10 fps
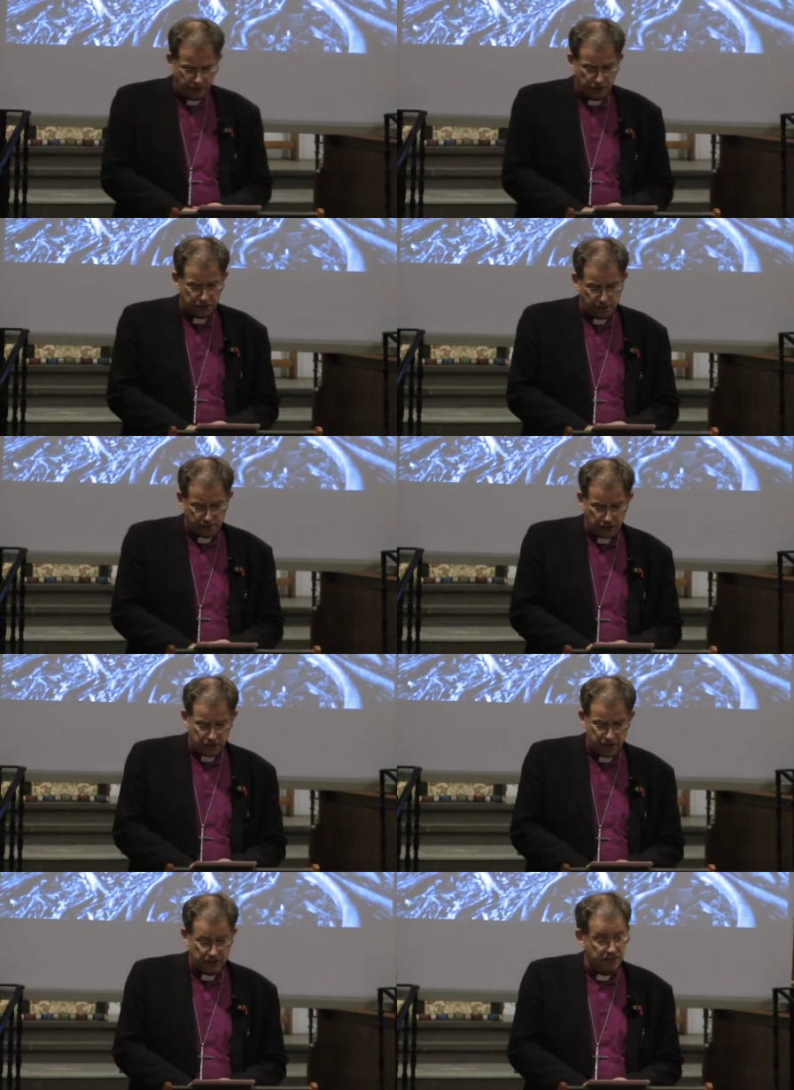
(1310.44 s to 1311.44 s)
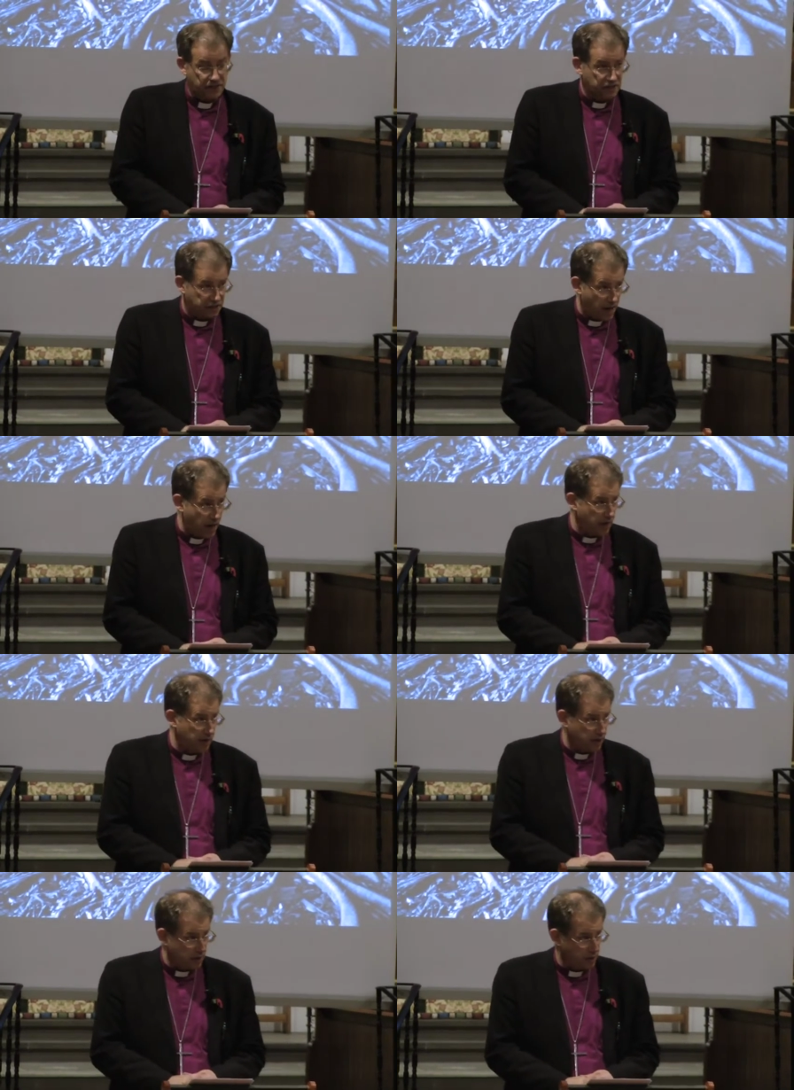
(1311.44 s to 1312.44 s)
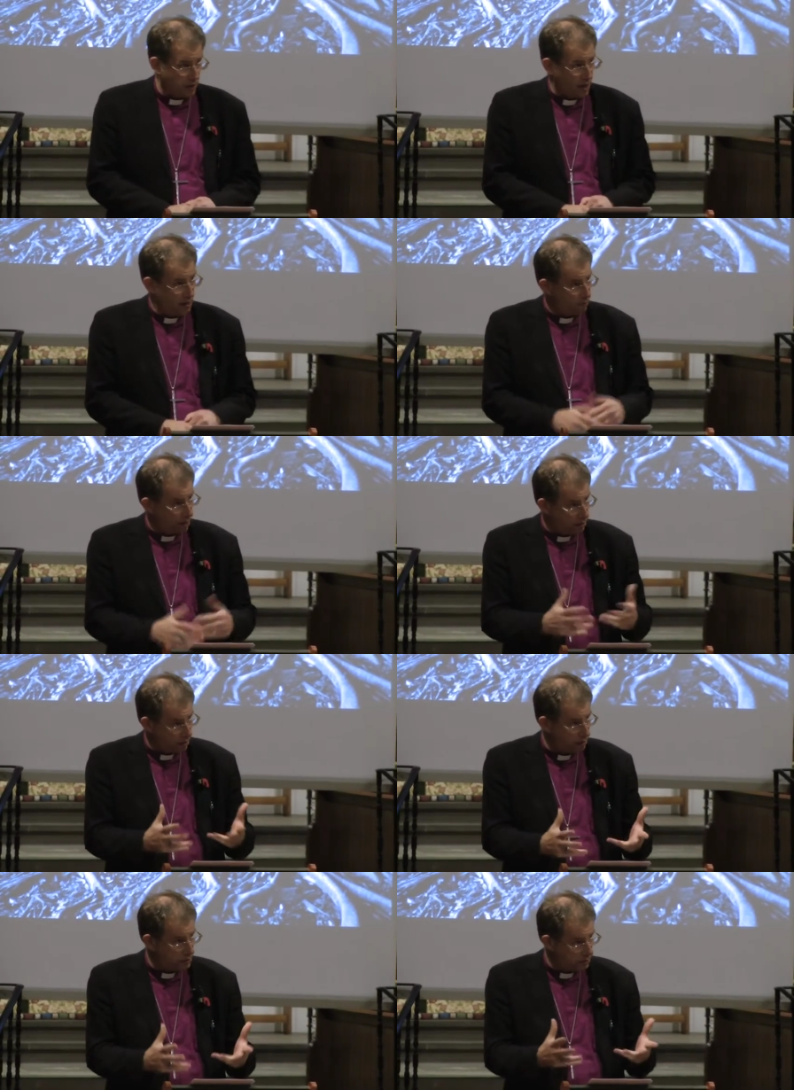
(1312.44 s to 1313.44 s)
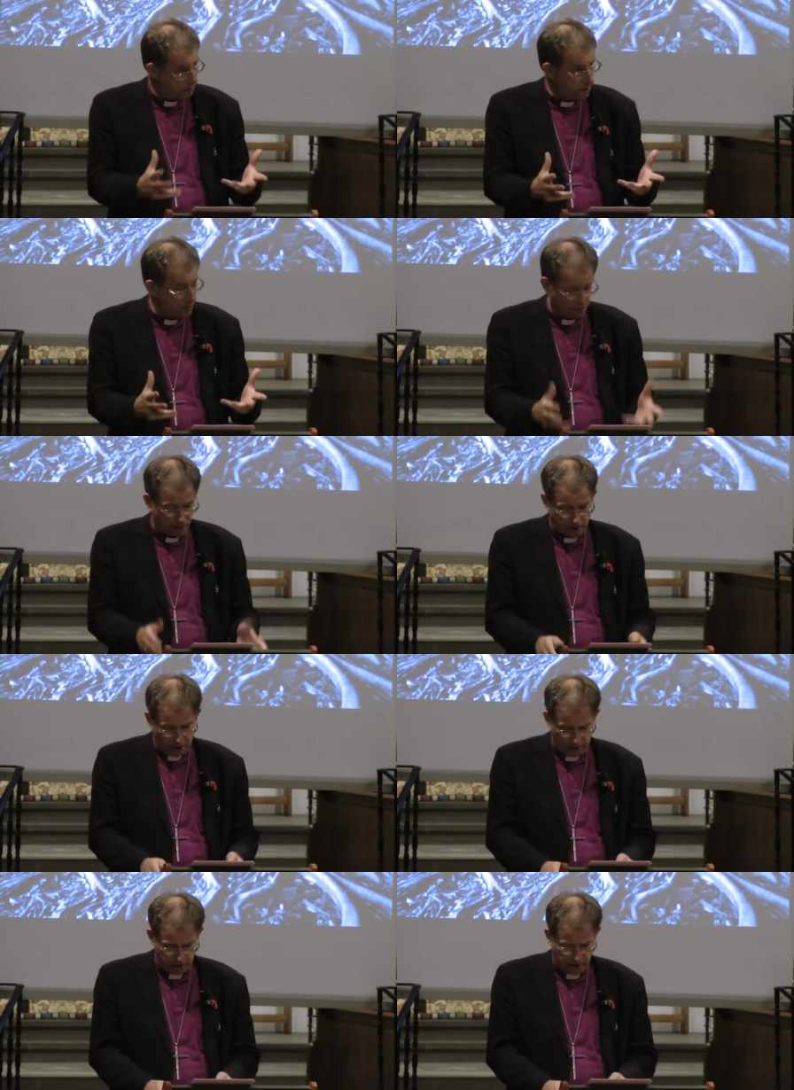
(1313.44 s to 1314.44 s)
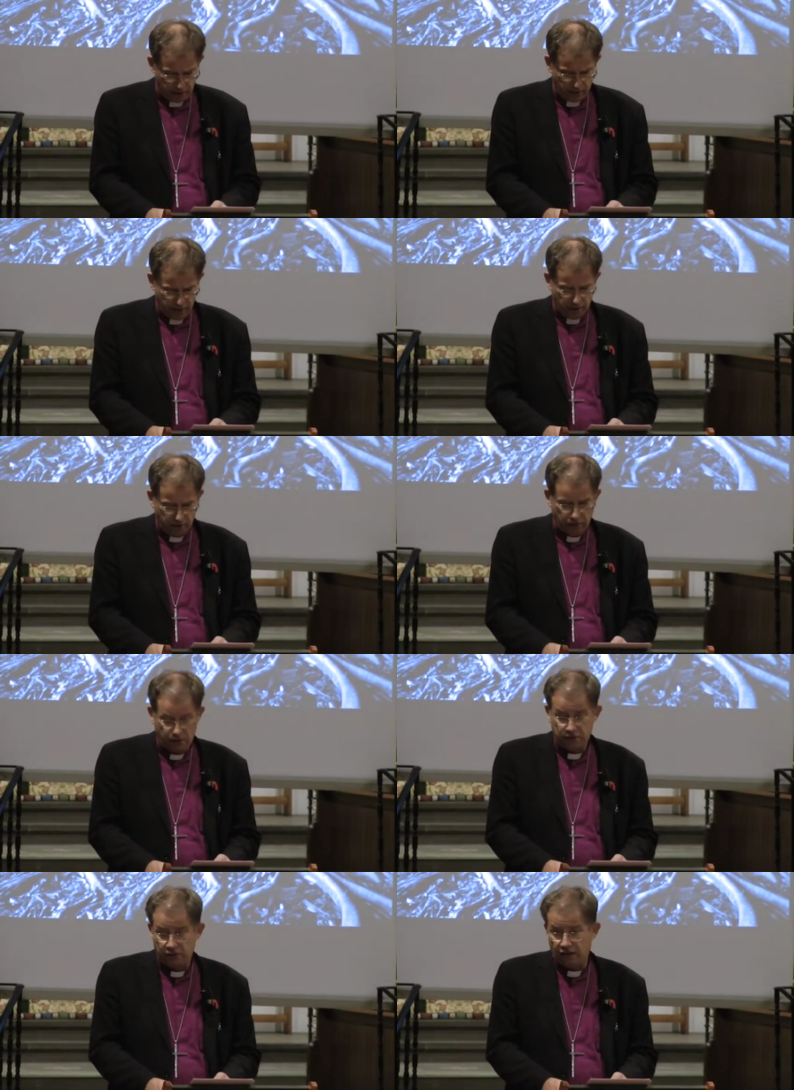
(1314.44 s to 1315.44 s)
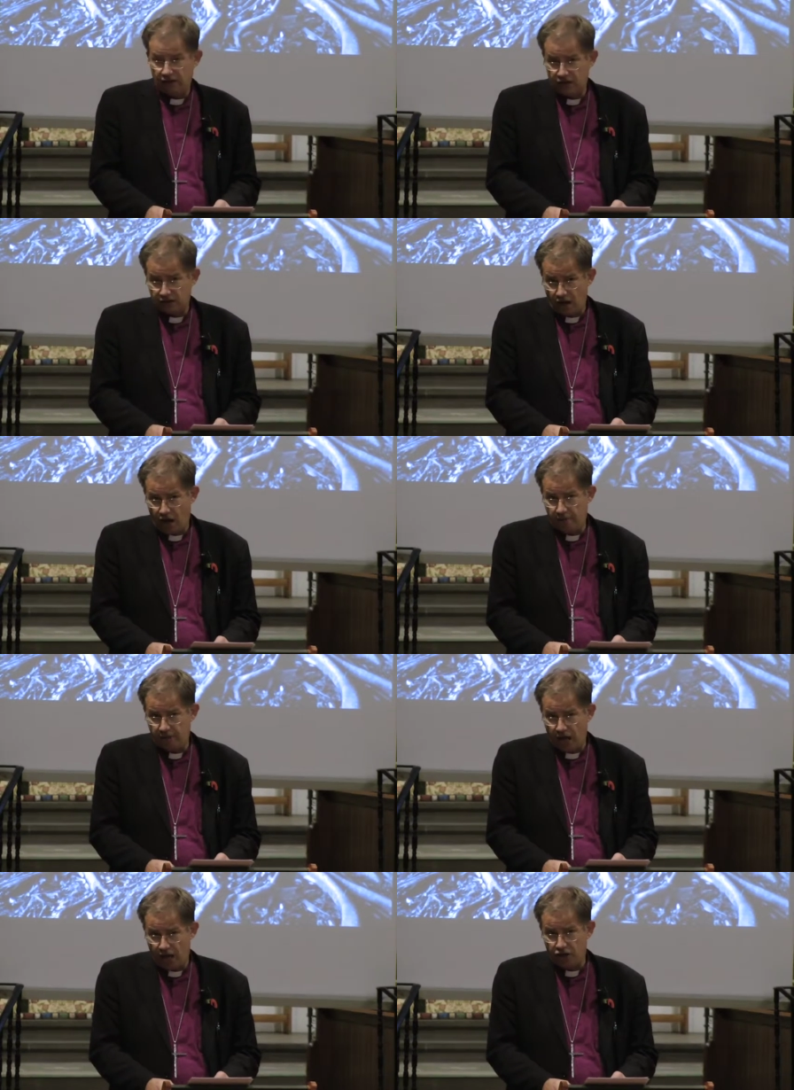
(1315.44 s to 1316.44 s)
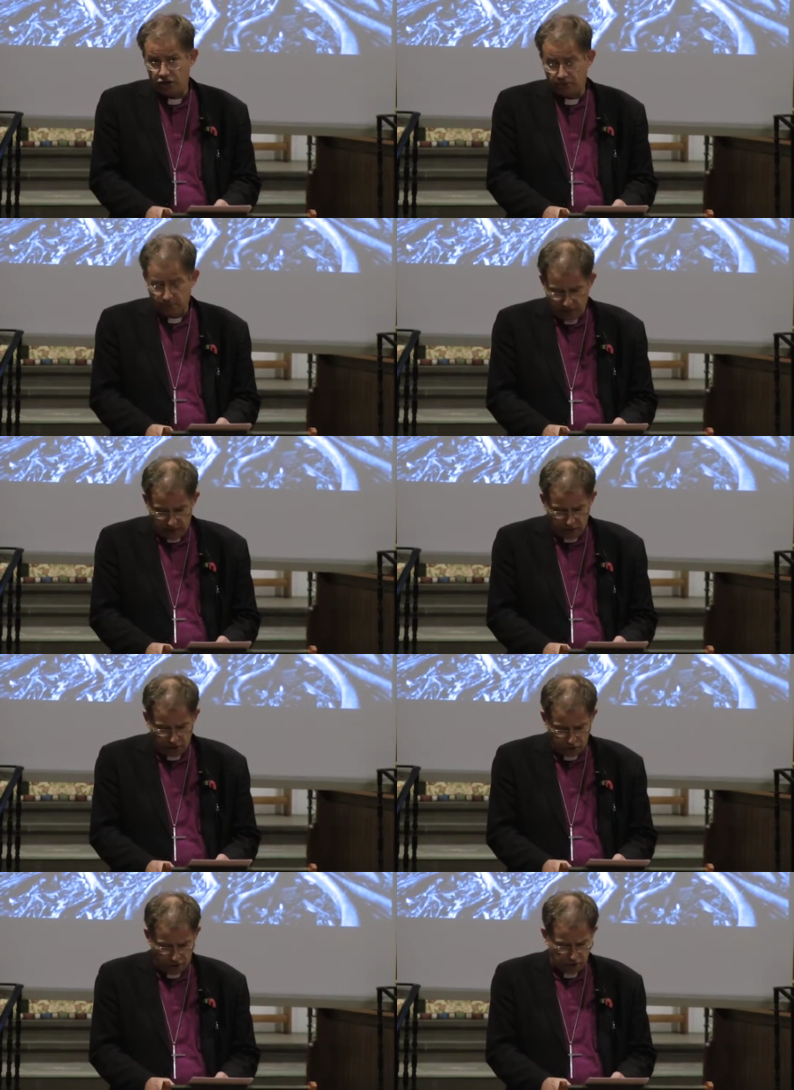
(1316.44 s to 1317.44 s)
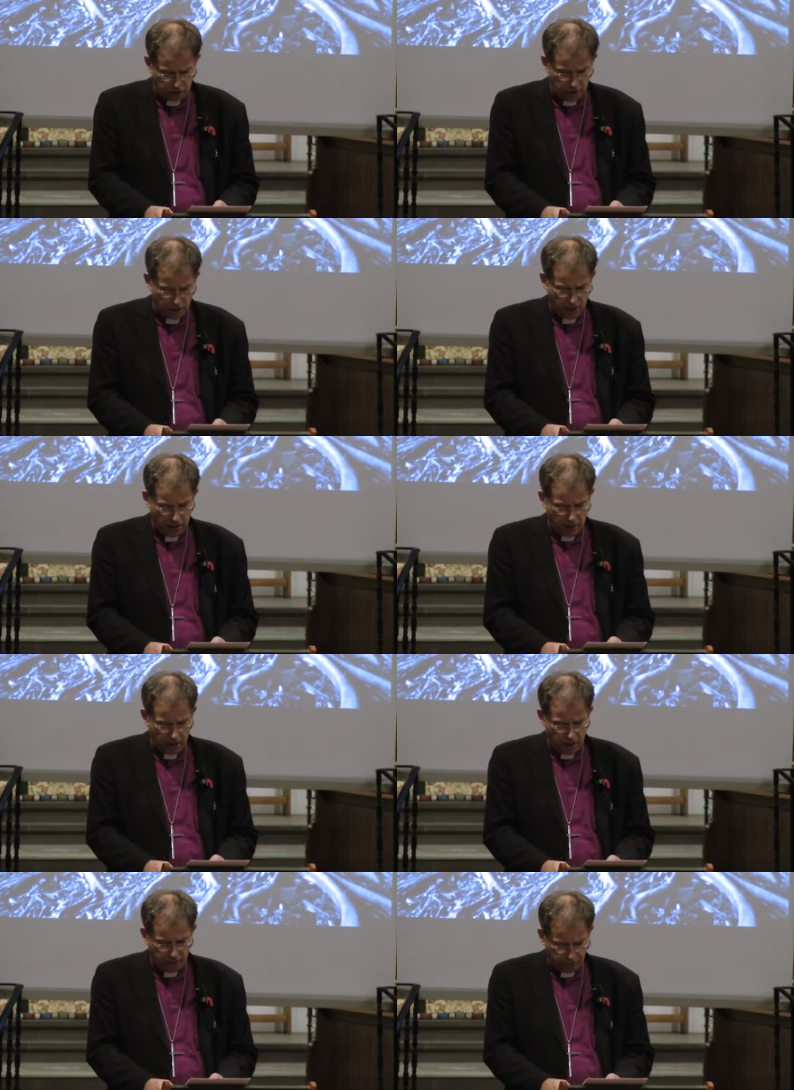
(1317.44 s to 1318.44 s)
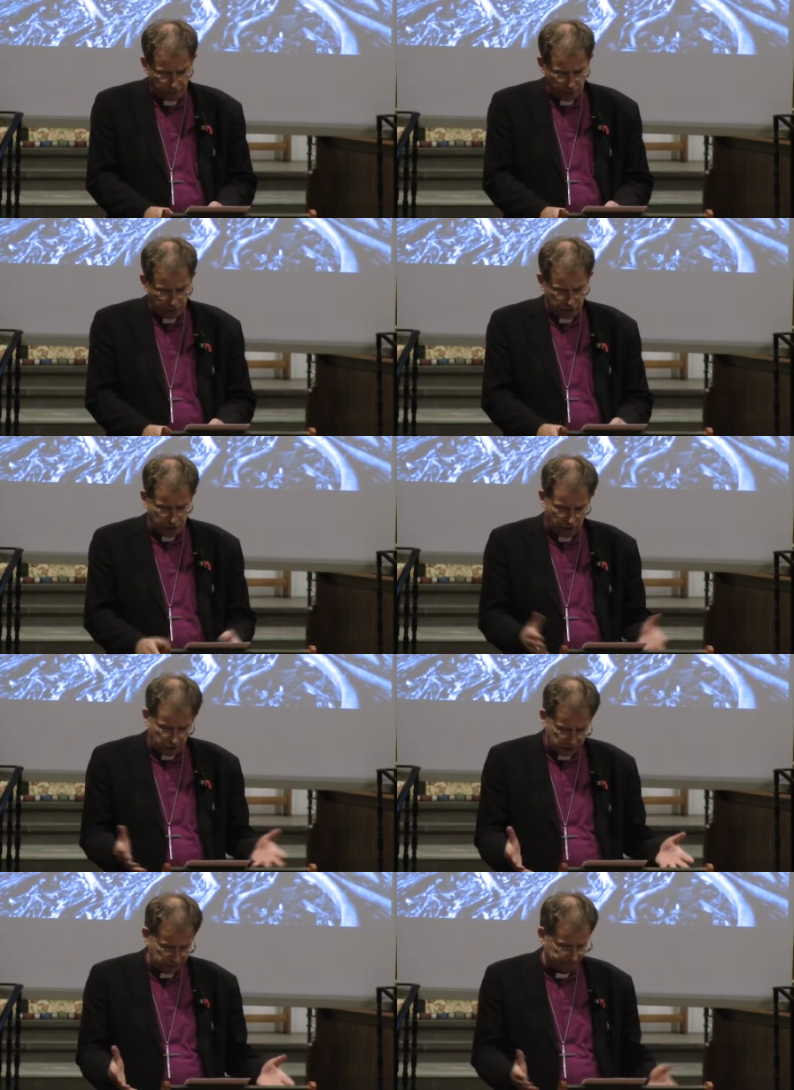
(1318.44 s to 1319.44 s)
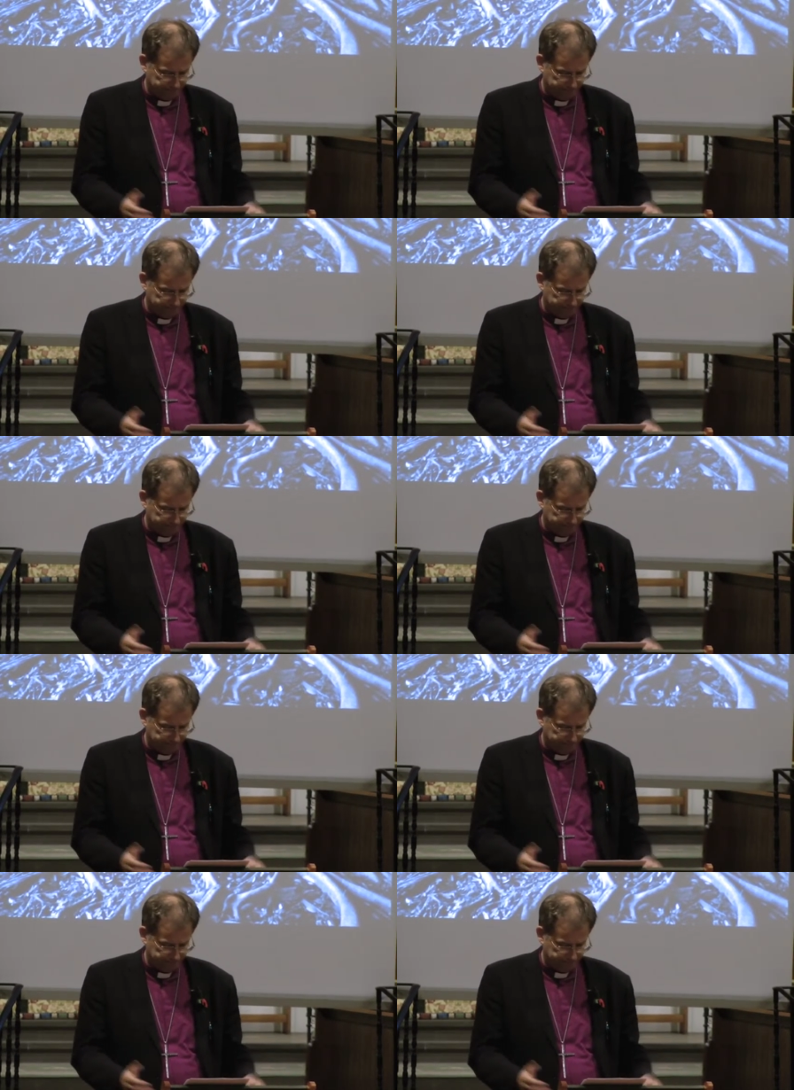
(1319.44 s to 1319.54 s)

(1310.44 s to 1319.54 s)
Those communities are sustained in turn by those who minister there, those who give their time and energy within the church and for the church.